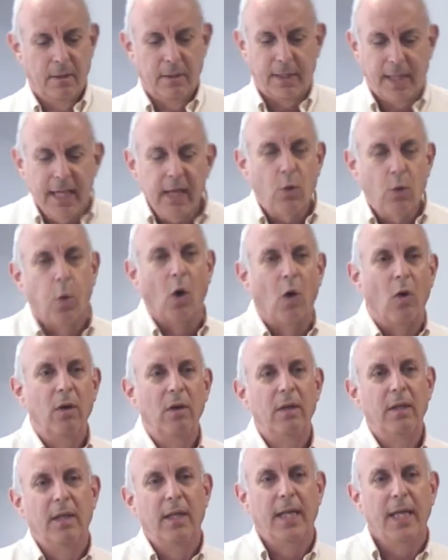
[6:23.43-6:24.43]
to equal
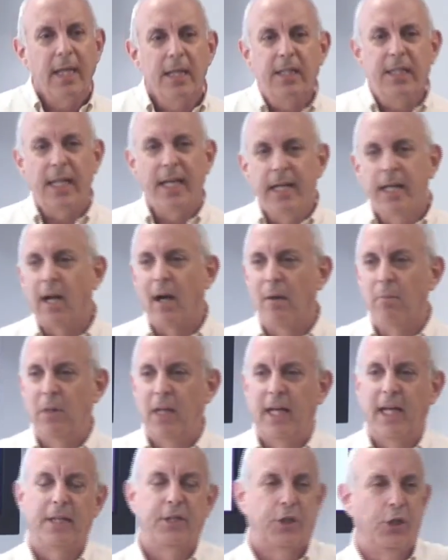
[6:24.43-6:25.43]
his income
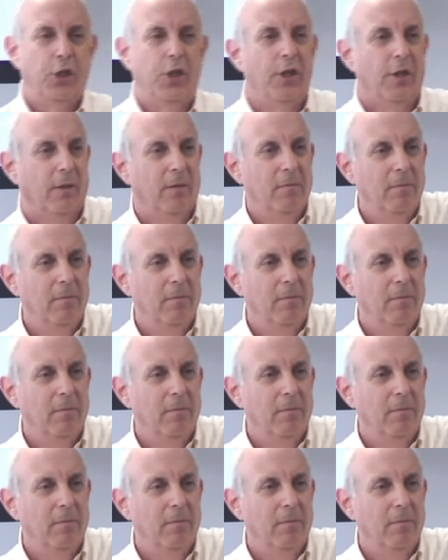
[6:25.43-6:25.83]
last year.